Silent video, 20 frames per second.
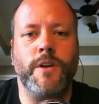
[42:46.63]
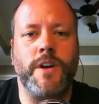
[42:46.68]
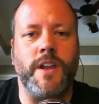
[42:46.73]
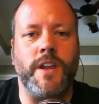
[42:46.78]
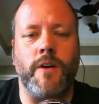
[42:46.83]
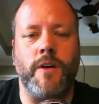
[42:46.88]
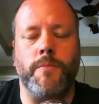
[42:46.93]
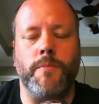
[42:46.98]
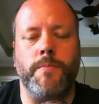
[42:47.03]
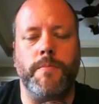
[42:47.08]
at
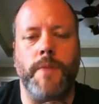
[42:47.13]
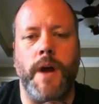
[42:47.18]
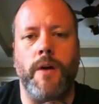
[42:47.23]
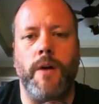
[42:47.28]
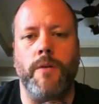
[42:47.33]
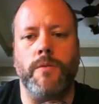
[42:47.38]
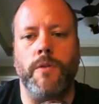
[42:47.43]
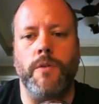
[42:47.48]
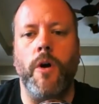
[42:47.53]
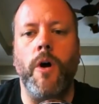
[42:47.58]
how, how
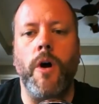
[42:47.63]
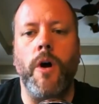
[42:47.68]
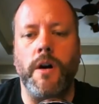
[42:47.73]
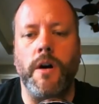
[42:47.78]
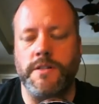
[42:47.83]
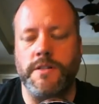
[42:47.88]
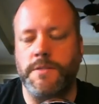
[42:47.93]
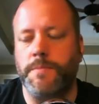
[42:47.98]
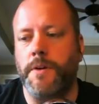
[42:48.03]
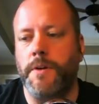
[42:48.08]

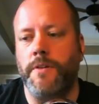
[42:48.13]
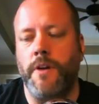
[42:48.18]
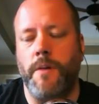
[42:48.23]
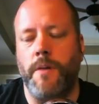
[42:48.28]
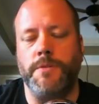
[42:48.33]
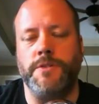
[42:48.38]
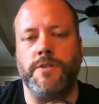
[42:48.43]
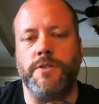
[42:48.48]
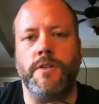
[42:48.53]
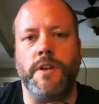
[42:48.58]
long Spirit and
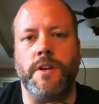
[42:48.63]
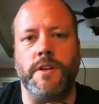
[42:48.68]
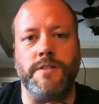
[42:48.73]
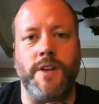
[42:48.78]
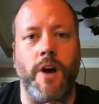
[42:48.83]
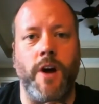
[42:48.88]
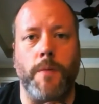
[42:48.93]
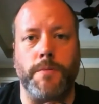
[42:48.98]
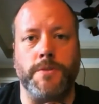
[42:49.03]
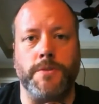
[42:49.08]
Opportunity, and
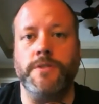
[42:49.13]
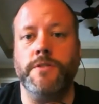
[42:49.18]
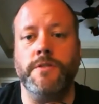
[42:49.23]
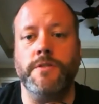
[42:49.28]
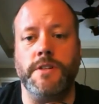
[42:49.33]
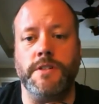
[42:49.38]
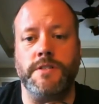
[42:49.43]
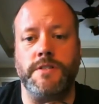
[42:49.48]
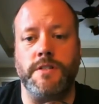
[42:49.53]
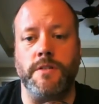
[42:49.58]

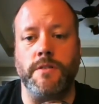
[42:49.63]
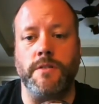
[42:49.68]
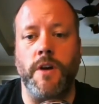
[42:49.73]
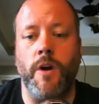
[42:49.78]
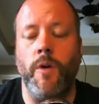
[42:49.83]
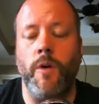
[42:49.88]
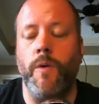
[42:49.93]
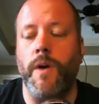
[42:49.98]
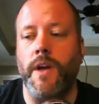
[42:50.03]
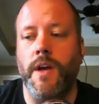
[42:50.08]
Opportunity's still going.